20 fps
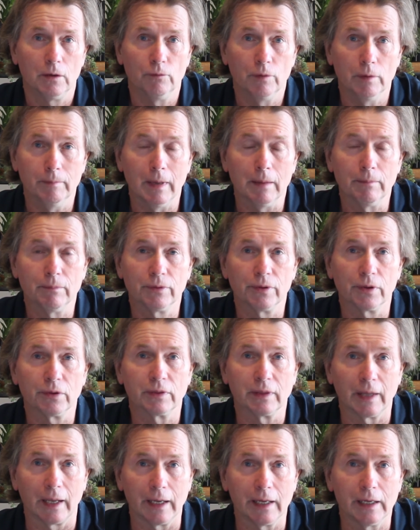Remember
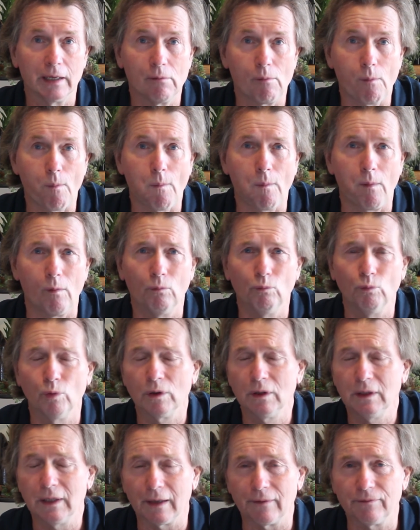that they
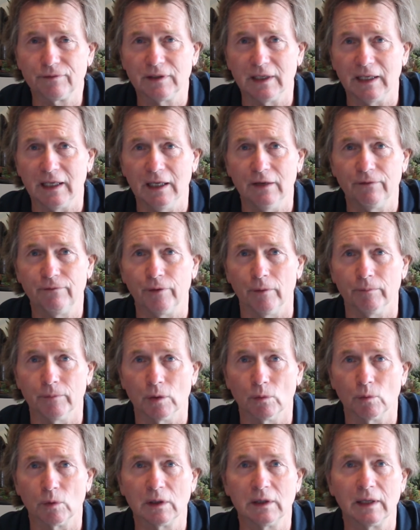would love to hear from
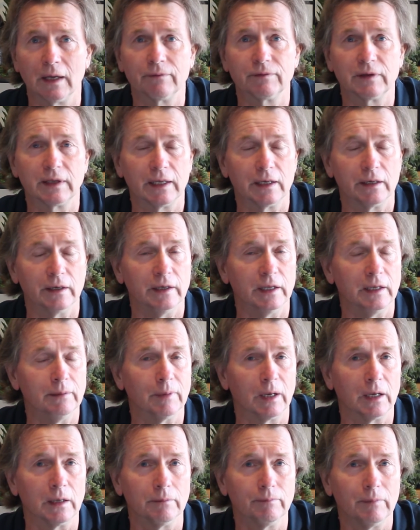you, would love to get an
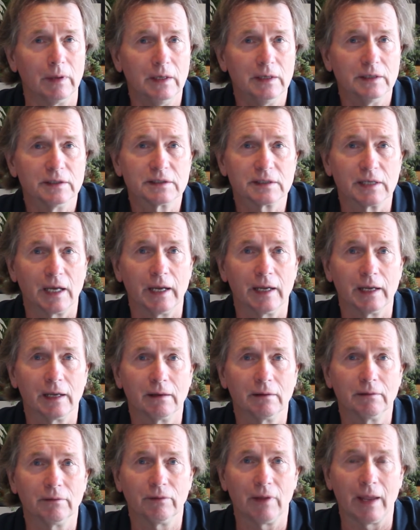email
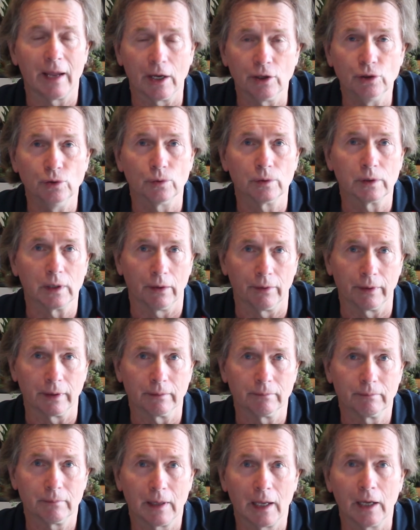saying how you're
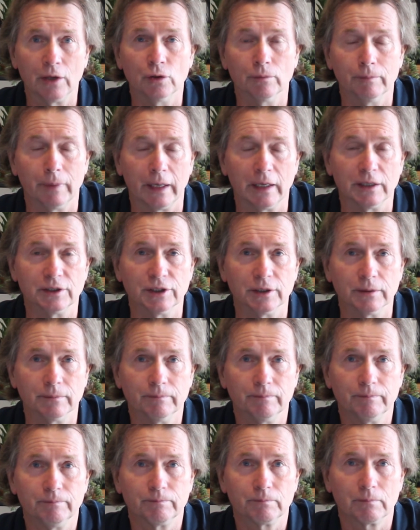going, how you're managing.
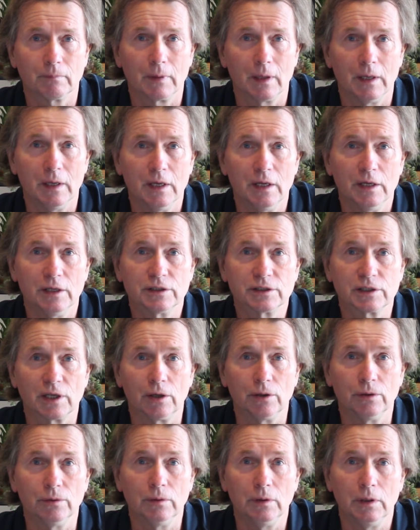
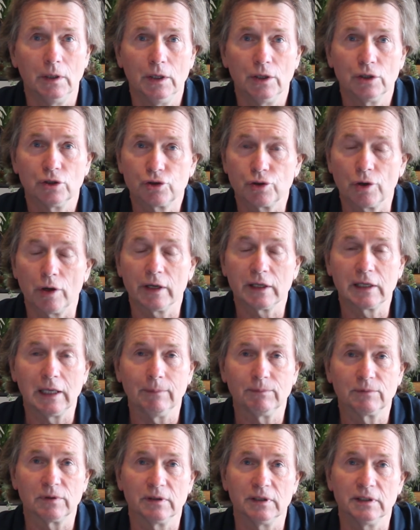So try and
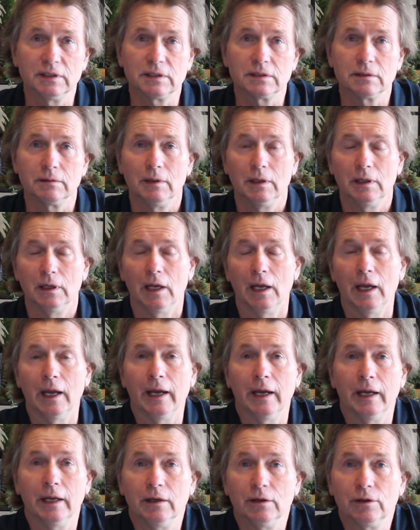keep to this
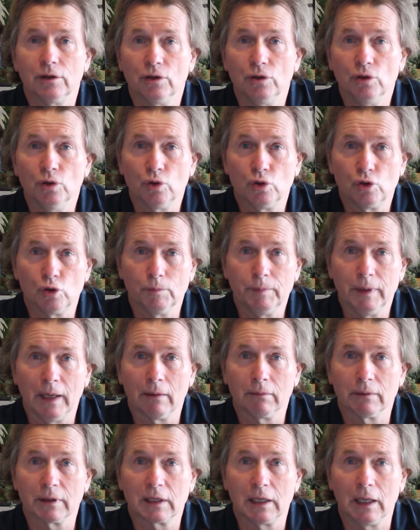and you should be
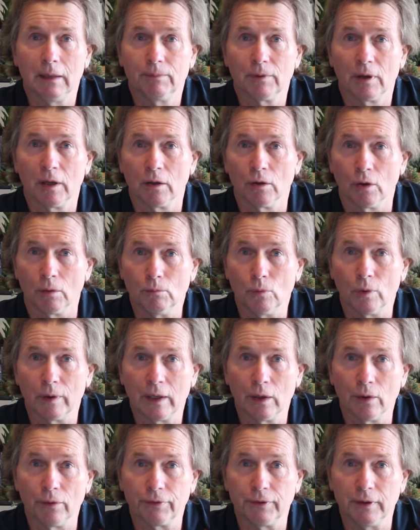able to keep a lot more
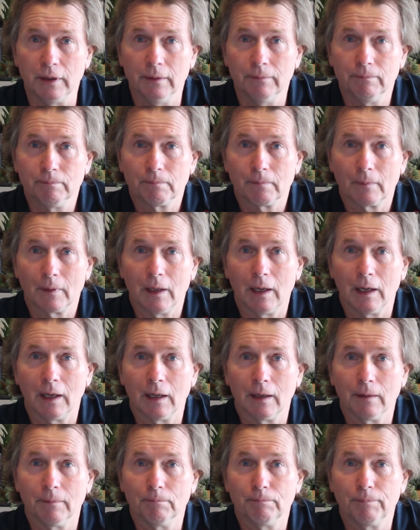healthy
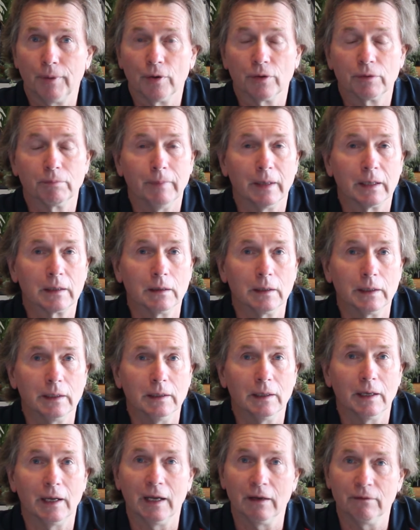um, both
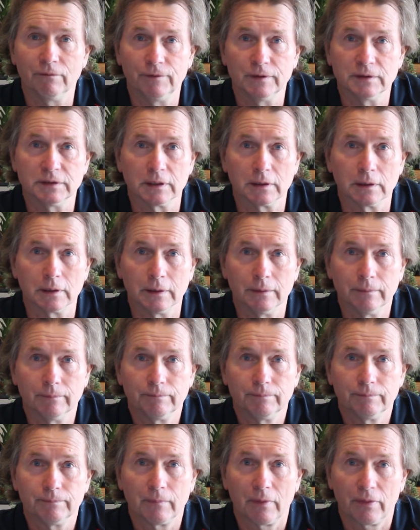mentally and physically.
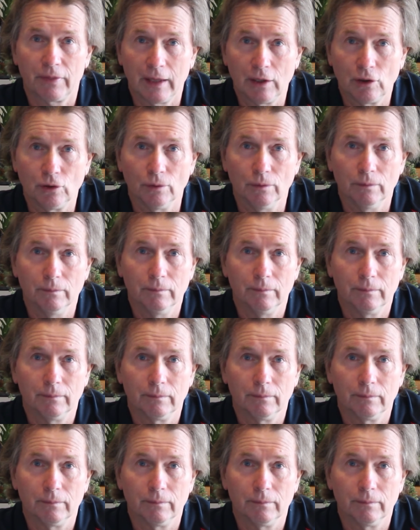Thank you.